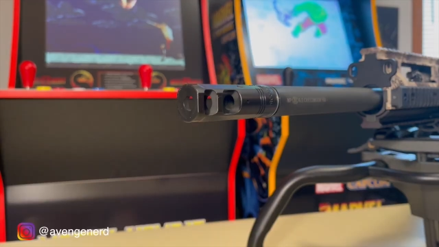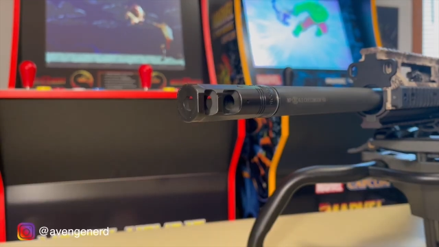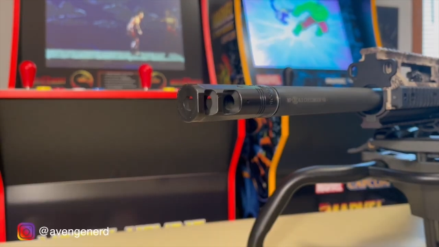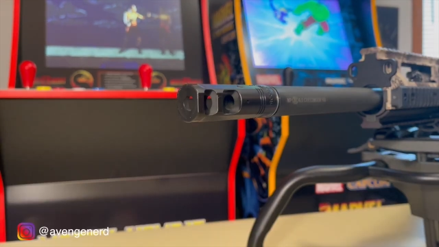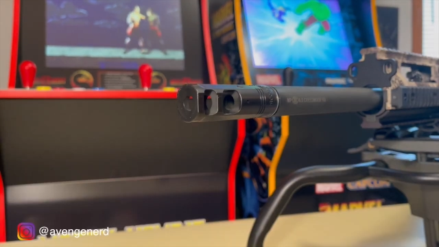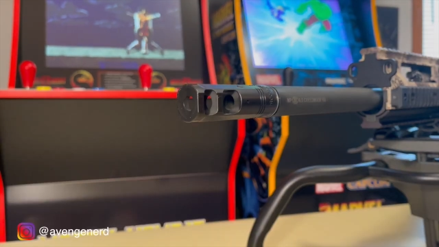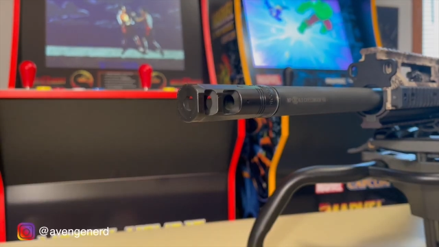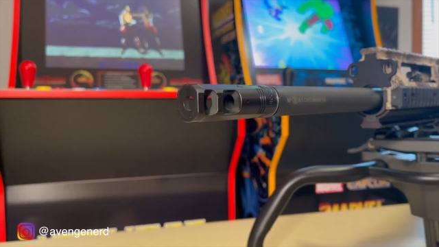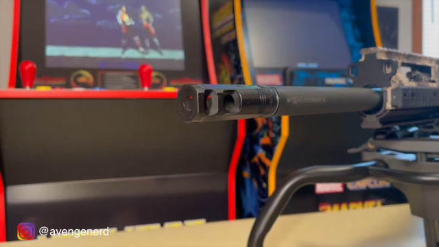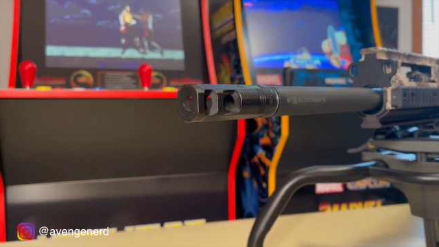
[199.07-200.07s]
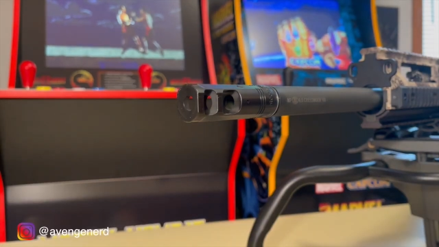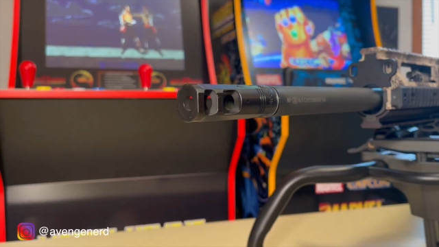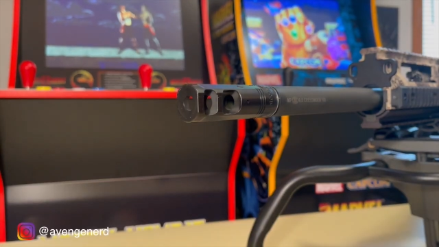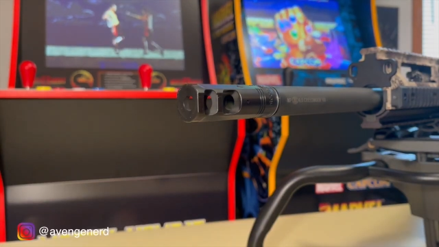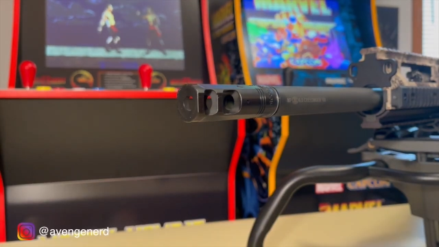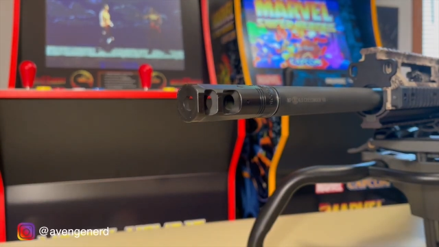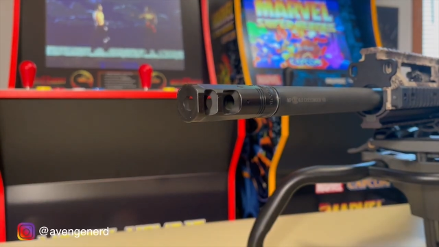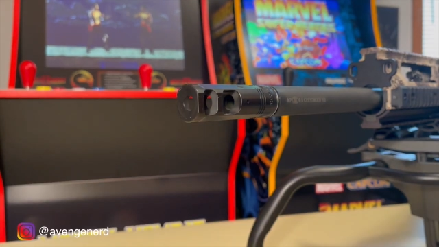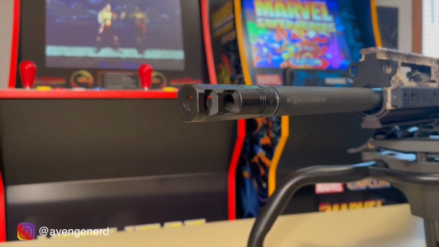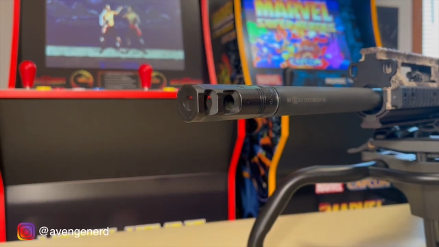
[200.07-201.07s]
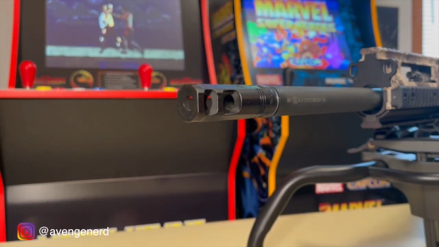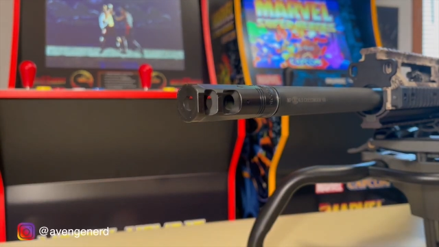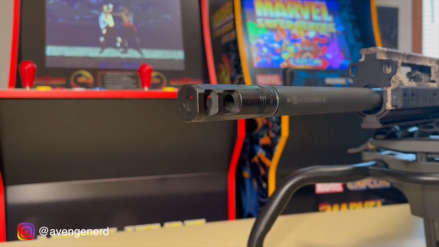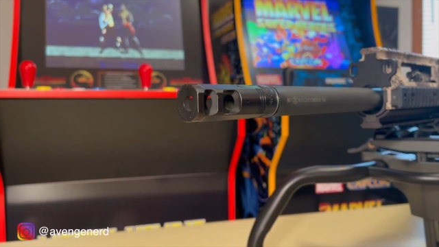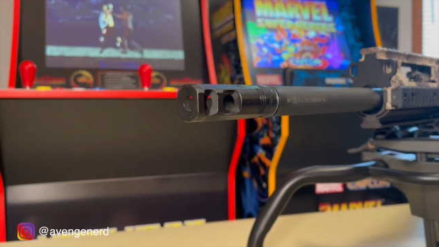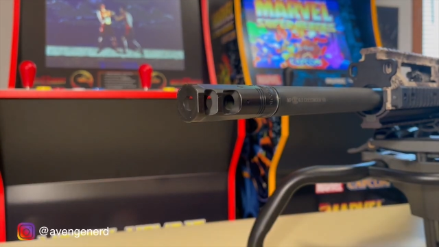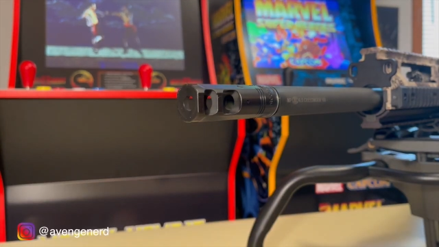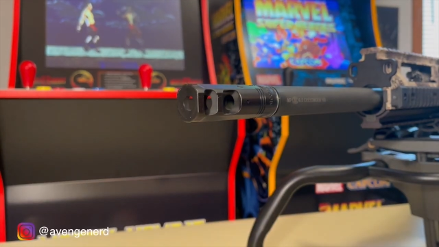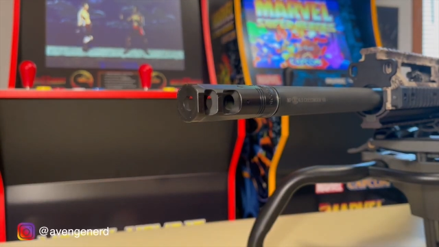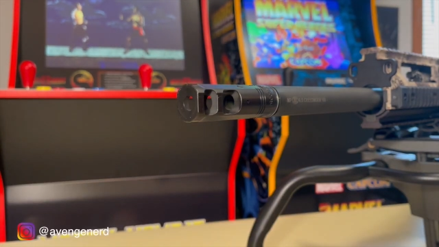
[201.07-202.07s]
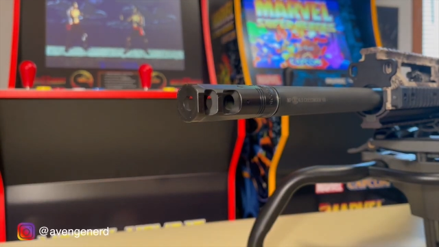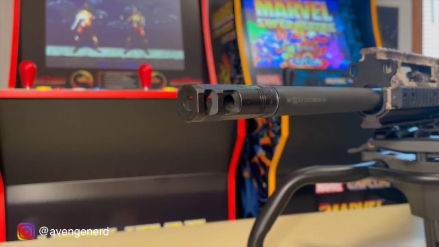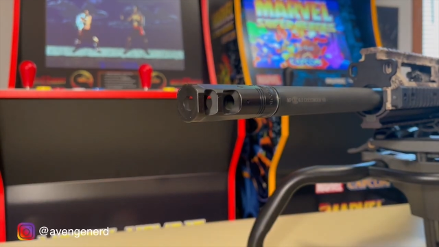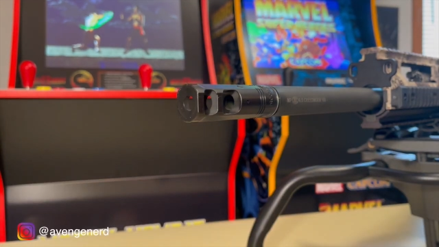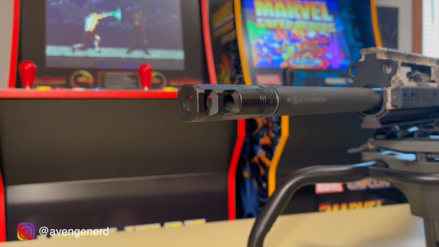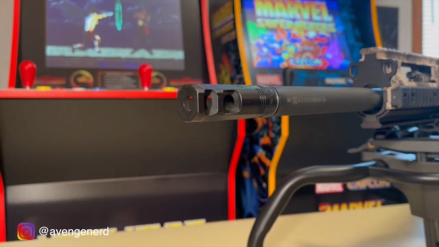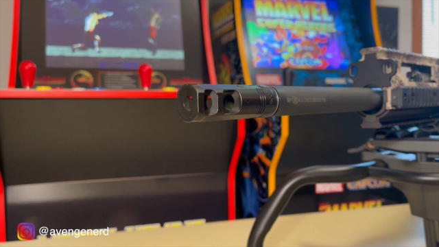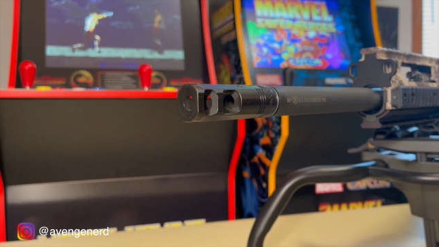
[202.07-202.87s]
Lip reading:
No face is visible, so there are no lips to read.